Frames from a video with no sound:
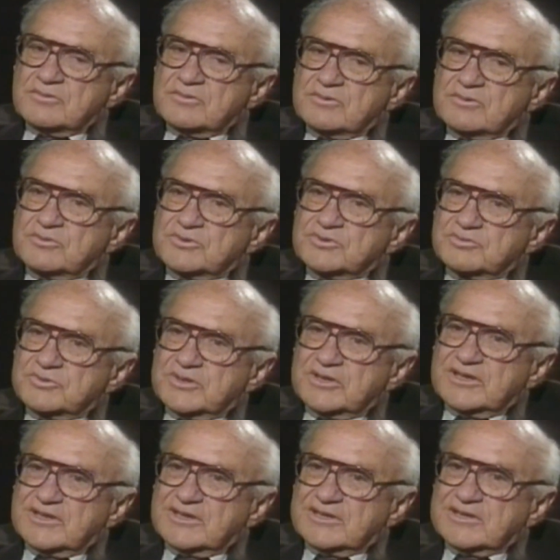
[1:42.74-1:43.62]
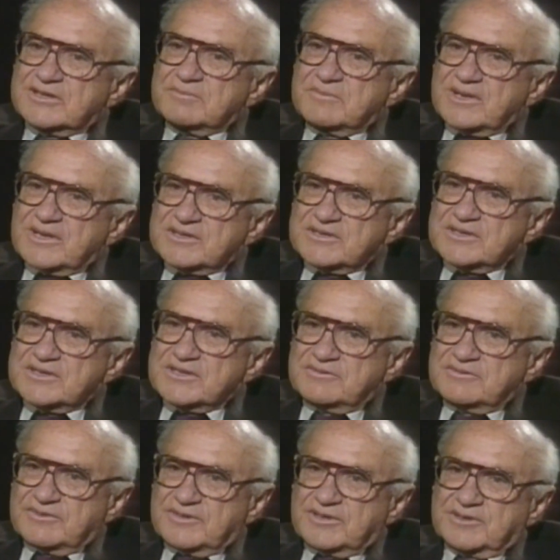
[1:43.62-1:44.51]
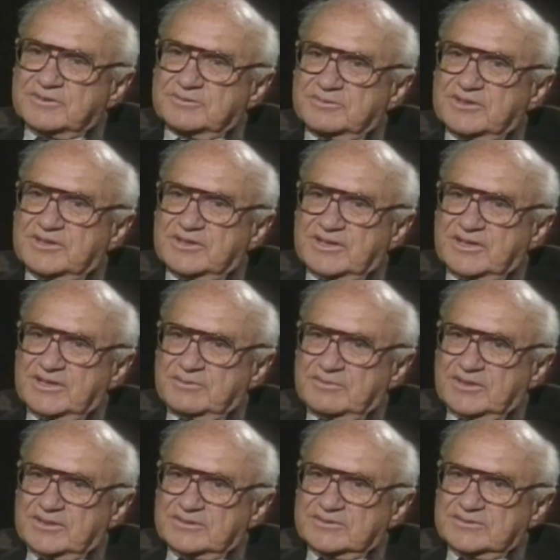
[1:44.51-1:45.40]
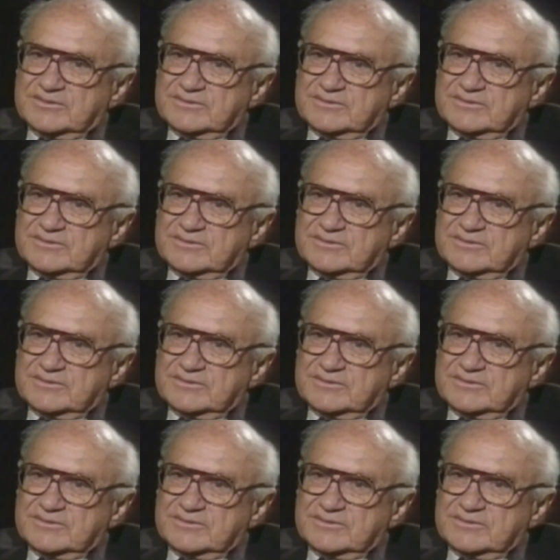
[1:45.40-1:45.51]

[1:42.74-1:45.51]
was really an amazing event when it came out.